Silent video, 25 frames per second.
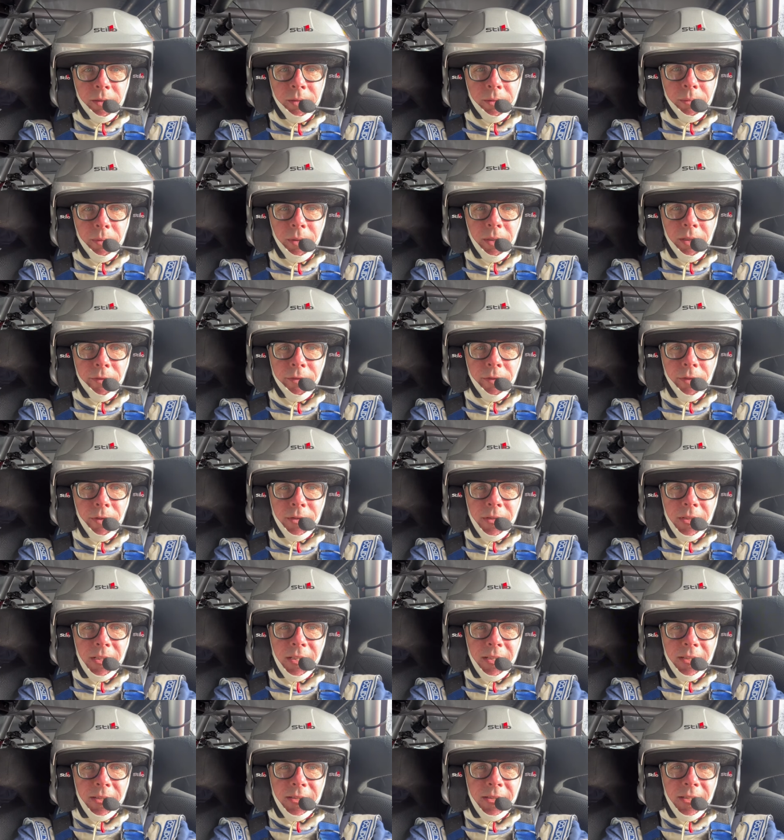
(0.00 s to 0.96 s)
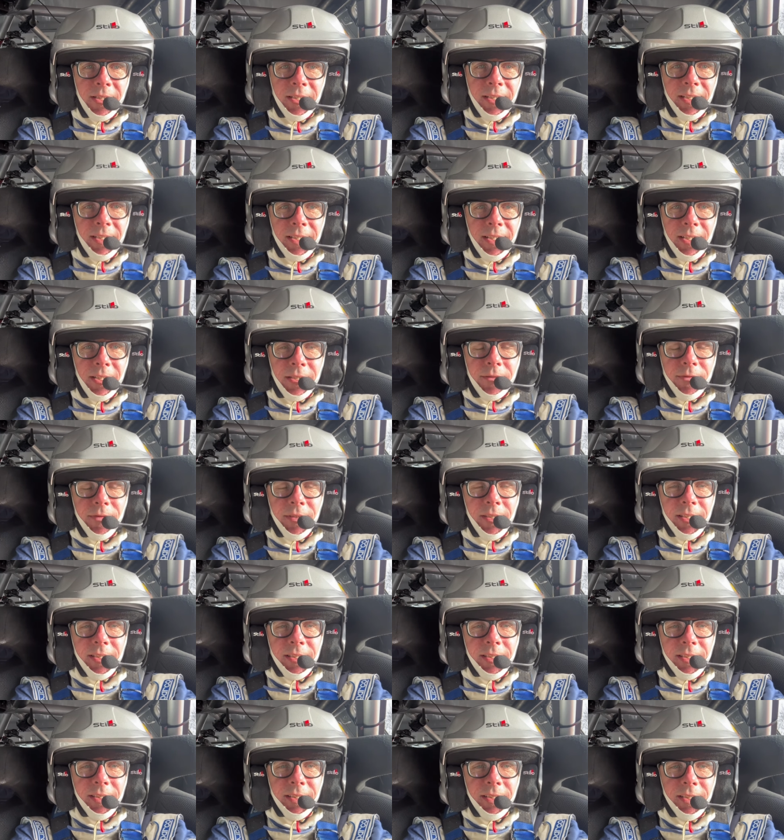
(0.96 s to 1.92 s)
Well, I feel like slightly less of an
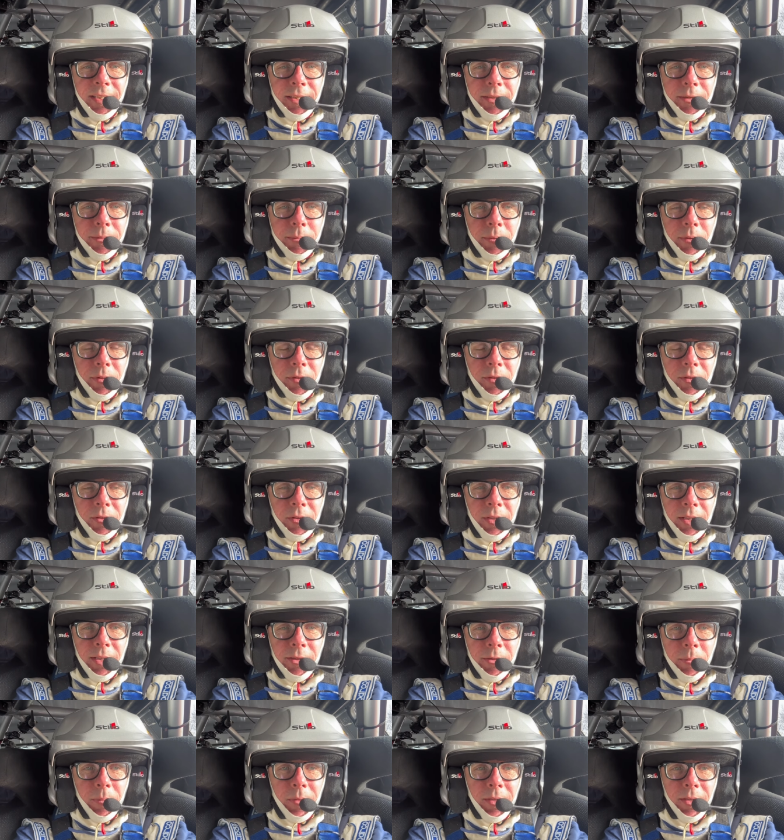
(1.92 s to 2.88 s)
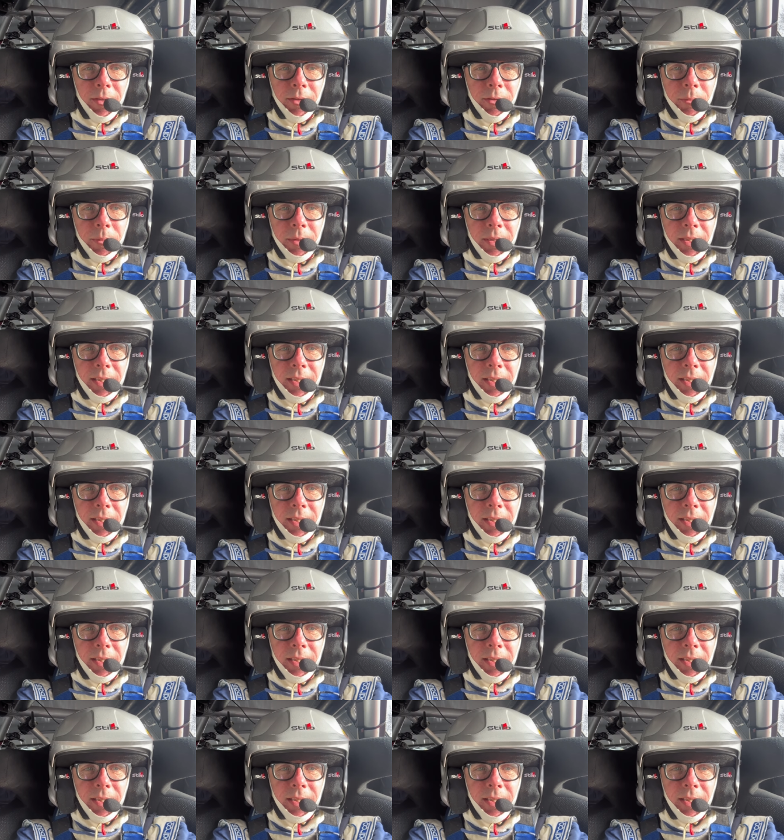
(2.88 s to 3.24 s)
idiot now because it transpires we